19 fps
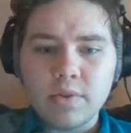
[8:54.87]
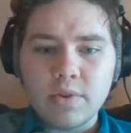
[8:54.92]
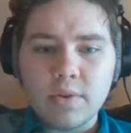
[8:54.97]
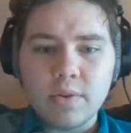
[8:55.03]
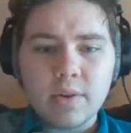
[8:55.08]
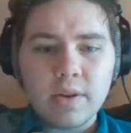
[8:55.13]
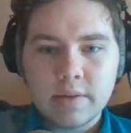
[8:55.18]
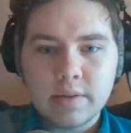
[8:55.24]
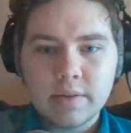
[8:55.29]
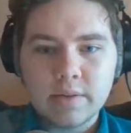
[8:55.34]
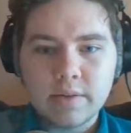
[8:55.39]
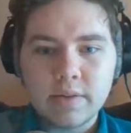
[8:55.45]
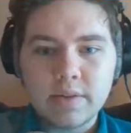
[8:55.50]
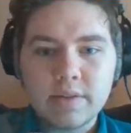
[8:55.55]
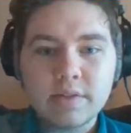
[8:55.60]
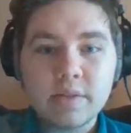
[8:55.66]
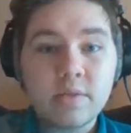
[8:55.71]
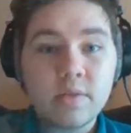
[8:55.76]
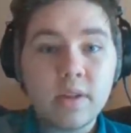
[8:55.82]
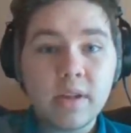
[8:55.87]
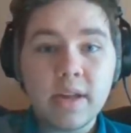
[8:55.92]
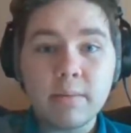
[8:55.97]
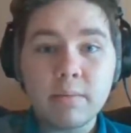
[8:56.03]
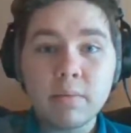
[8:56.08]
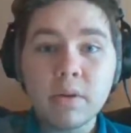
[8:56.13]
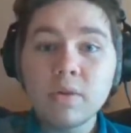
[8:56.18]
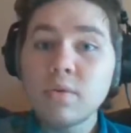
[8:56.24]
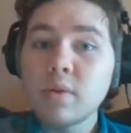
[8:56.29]
they're doing. So these are the
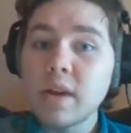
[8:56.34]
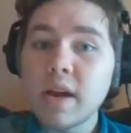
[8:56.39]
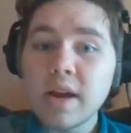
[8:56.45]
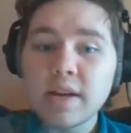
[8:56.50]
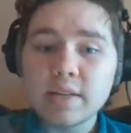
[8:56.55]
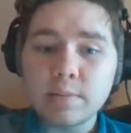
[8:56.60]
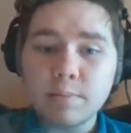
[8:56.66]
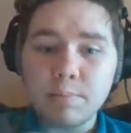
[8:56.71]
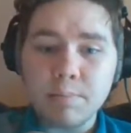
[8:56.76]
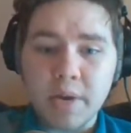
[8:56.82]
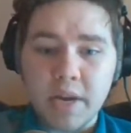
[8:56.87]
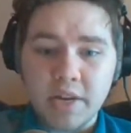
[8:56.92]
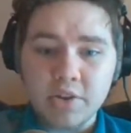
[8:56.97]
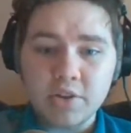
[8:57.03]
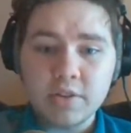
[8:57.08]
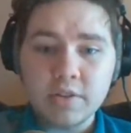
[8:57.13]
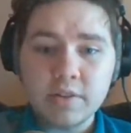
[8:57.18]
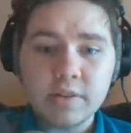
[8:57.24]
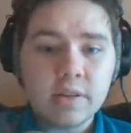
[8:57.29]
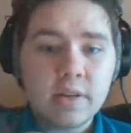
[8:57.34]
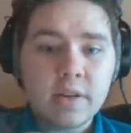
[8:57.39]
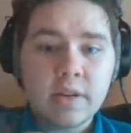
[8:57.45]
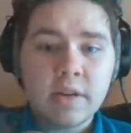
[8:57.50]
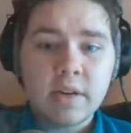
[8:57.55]
light blue glass mages.